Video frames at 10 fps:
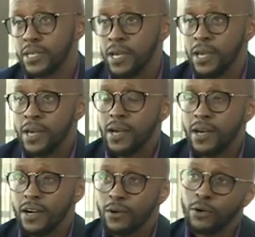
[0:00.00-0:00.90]

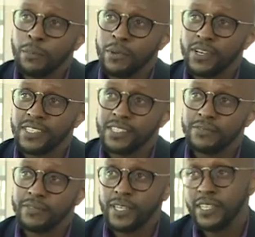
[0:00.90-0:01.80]
Okay.
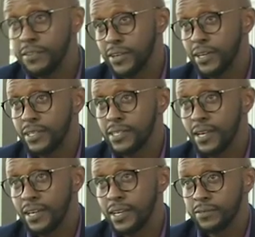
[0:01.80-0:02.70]
Collaborative in different
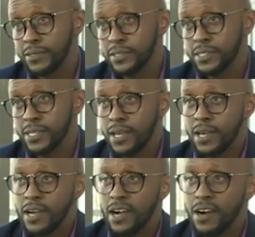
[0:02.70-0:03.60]
levels. Okay.
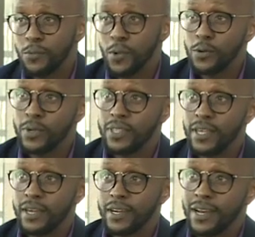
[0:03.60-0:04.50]
One with
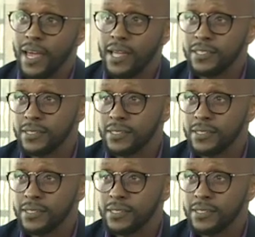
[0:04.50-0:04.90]
the client,